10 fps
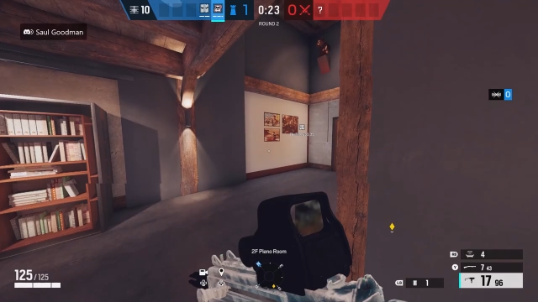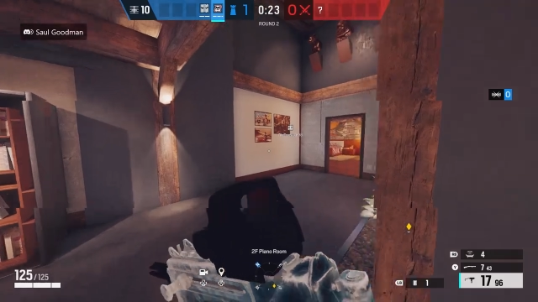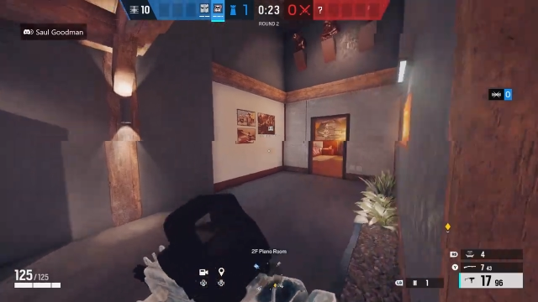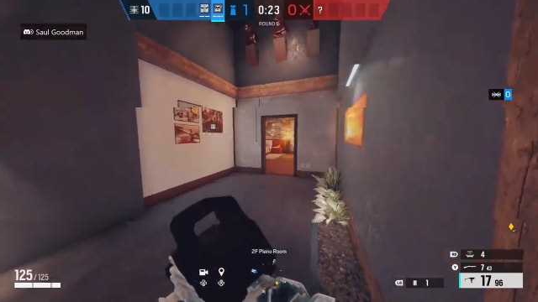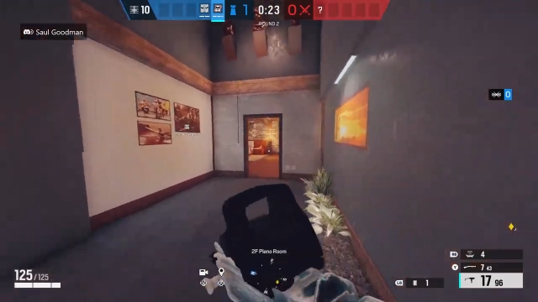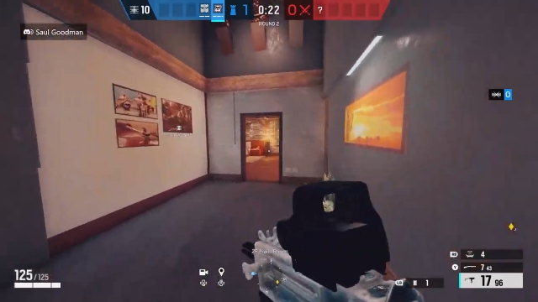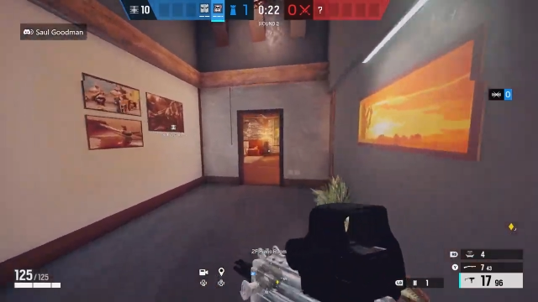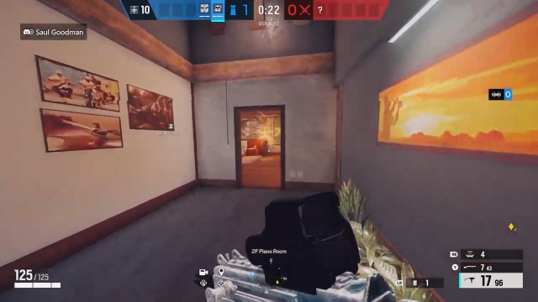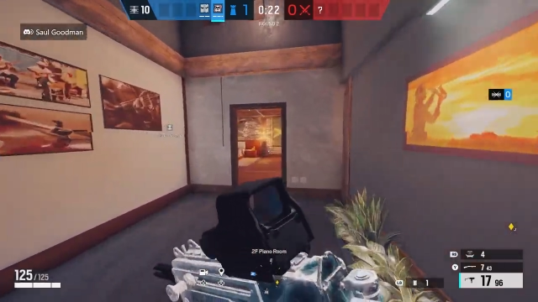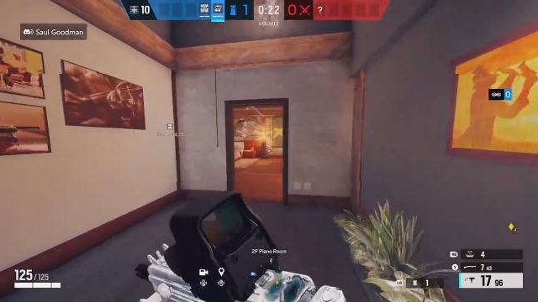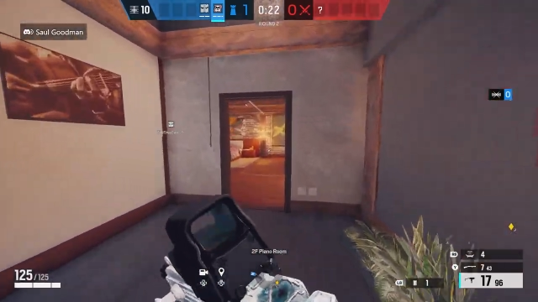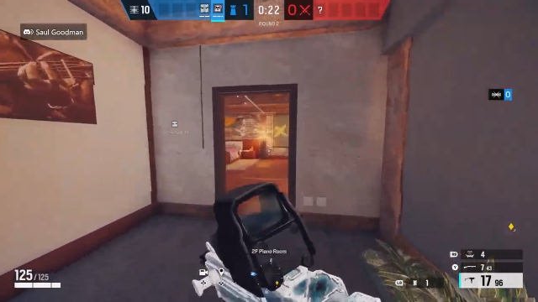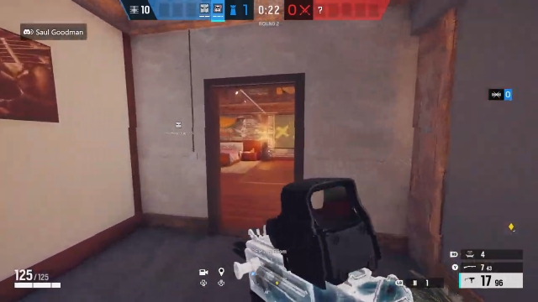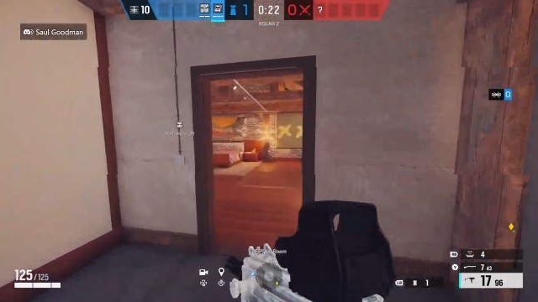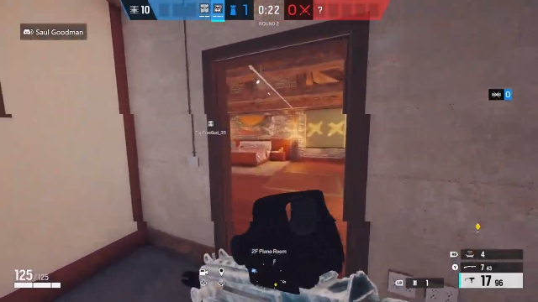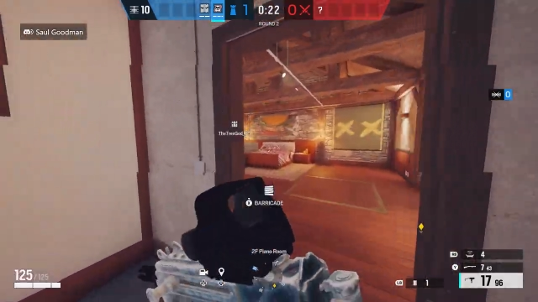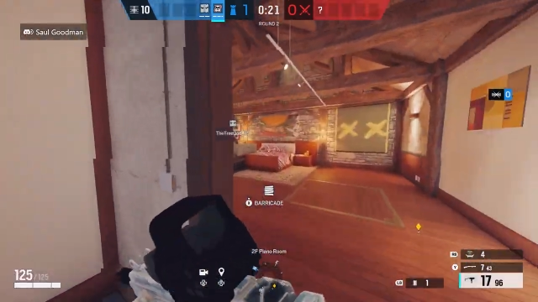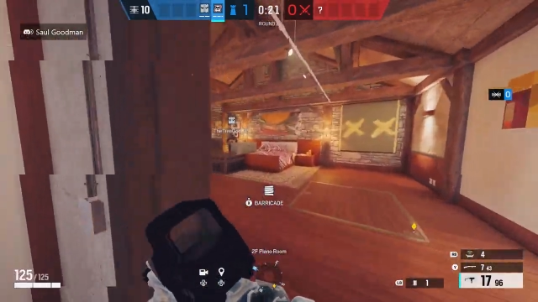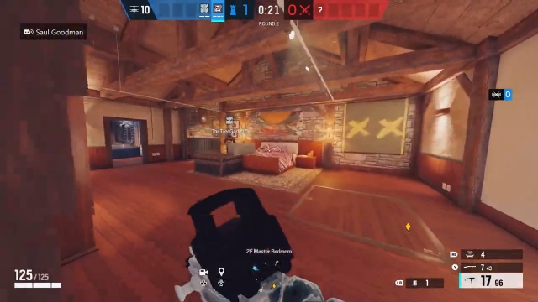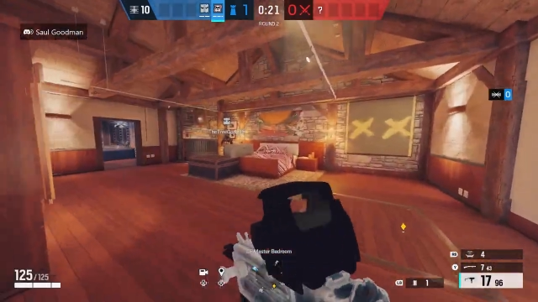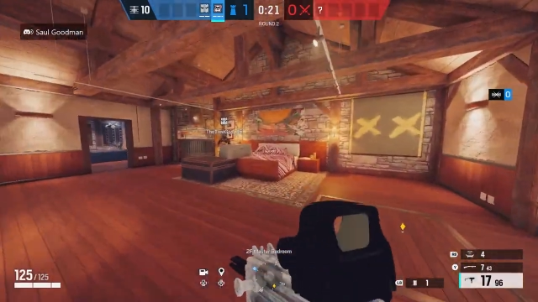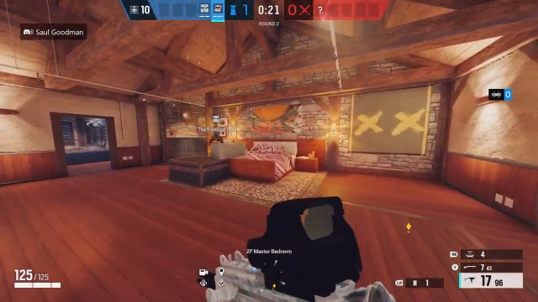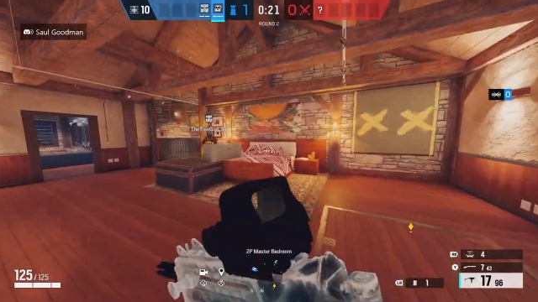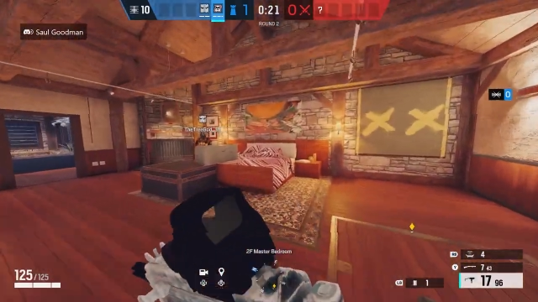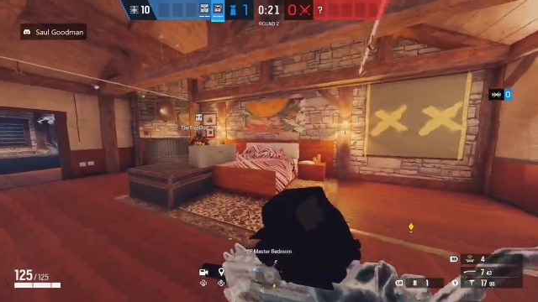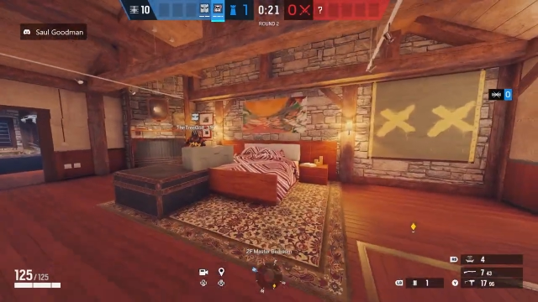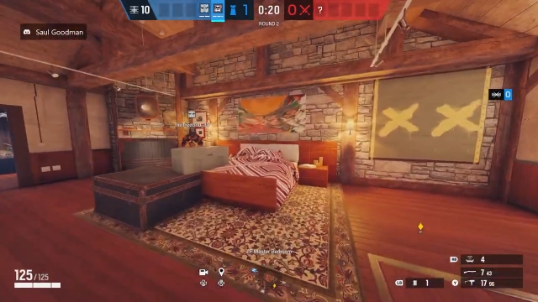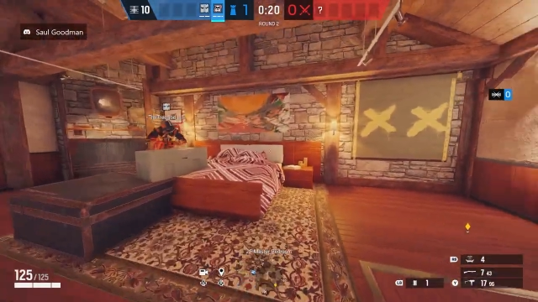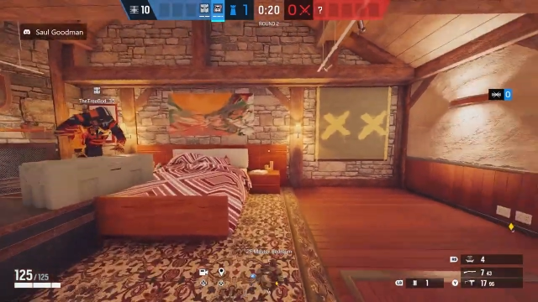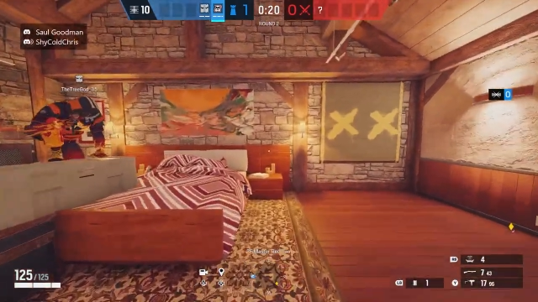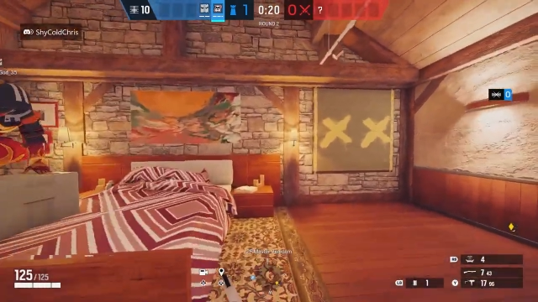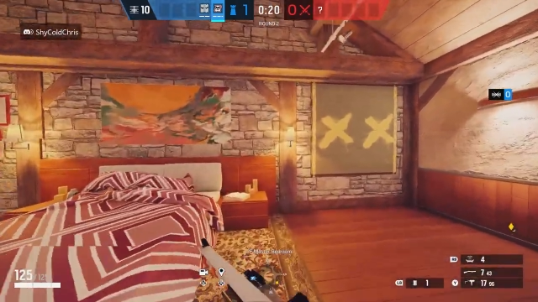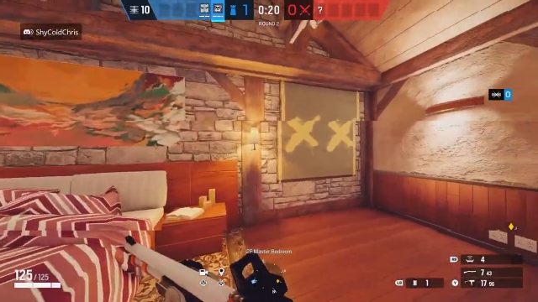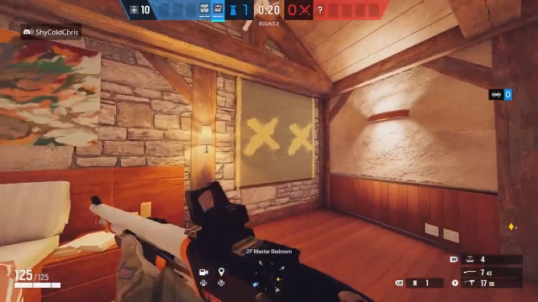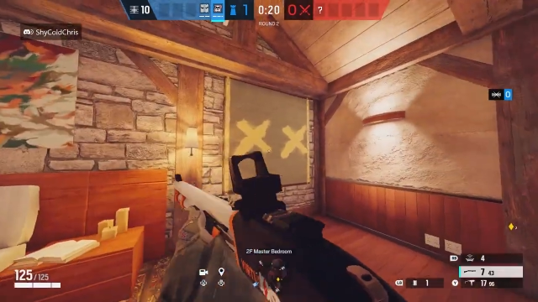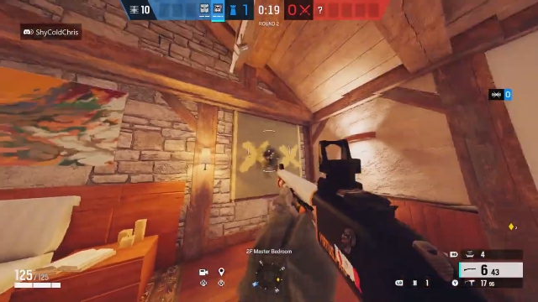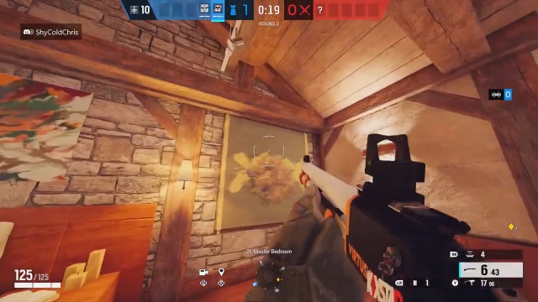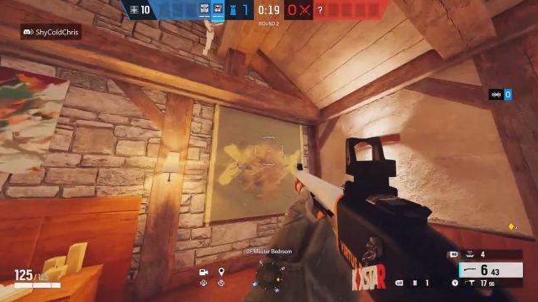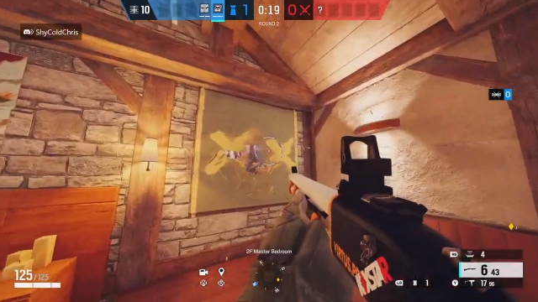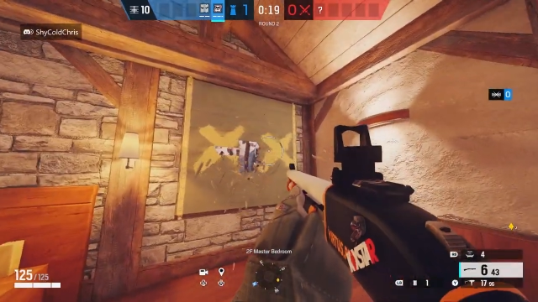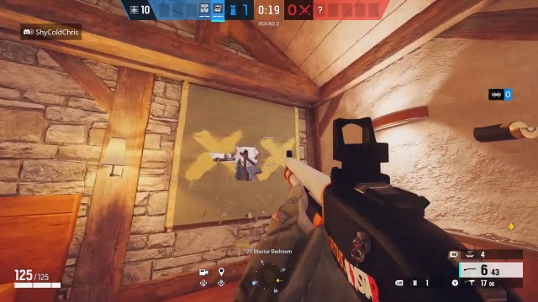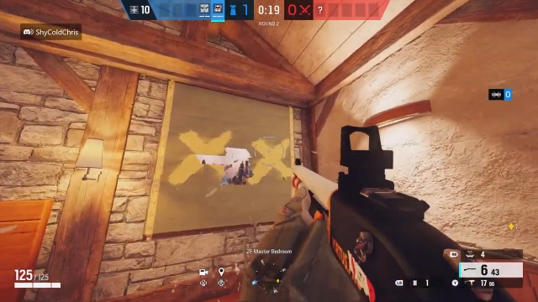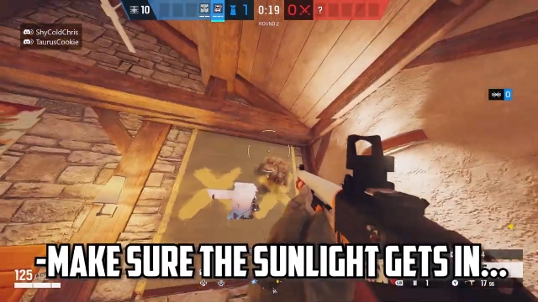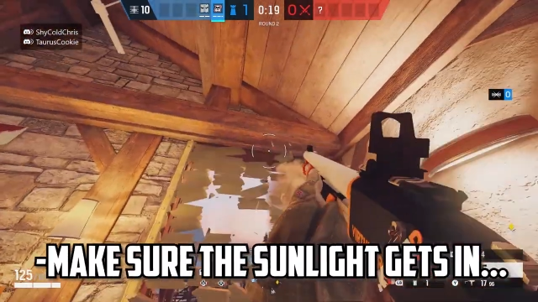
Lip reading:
No face is visible, so there are no lips to read.